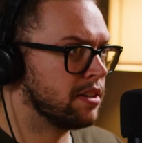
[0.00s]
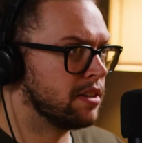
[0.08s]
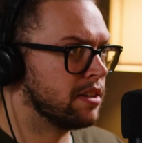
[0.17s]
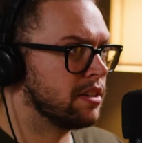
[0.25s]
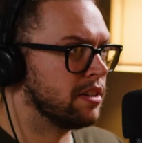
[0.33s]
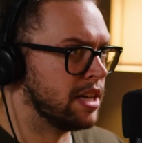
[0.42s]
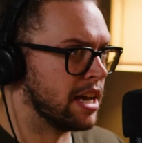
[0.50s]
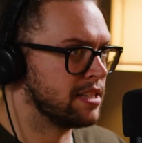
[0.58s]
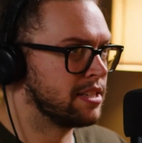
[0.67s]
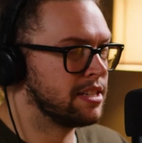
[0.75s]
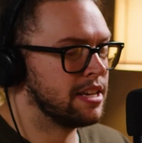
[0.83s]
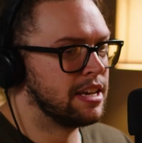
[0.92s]
Okay.
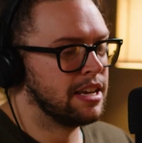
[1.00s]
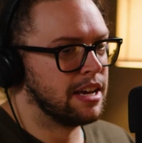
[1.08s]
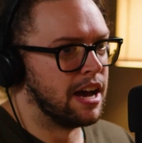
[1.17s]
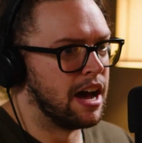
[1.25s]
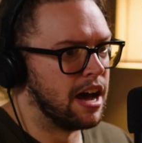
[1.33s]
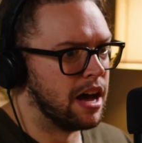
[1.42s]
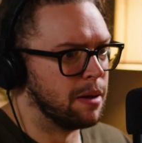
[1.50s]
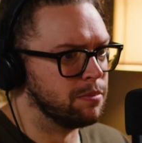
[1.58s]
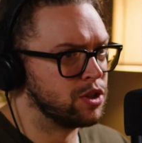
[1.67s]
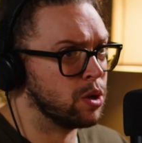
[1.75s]
Yes. Um,